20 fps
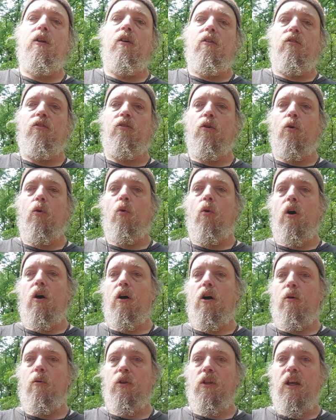So
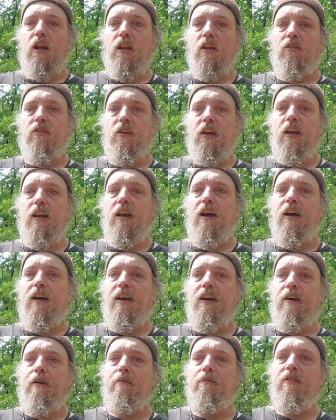what can I say?
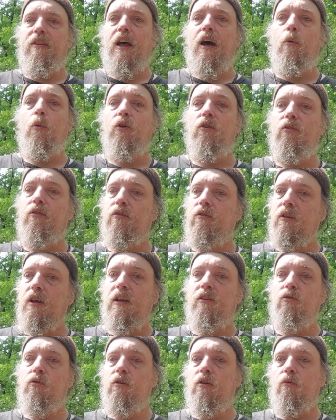I was
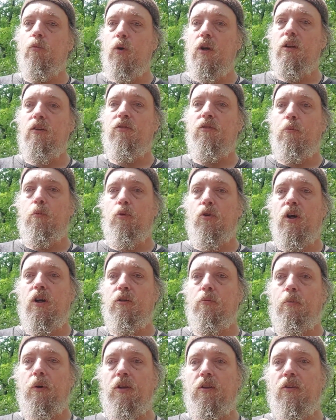actually really
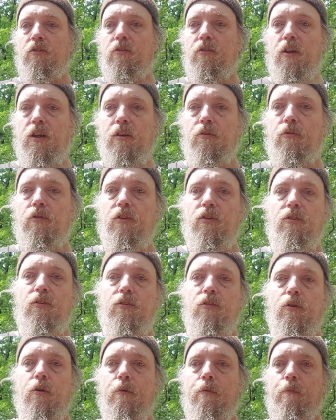surprised by this knife.
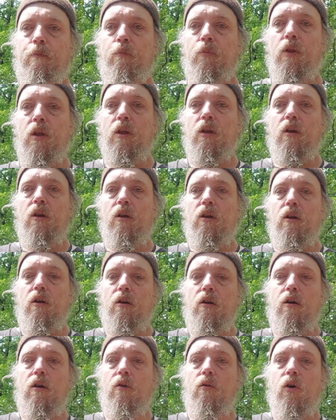It's
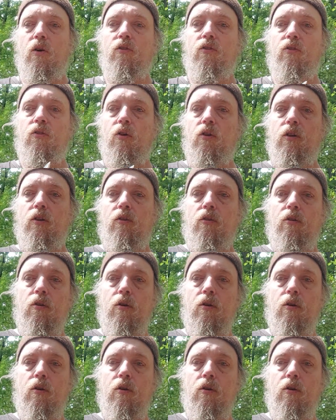rock solid.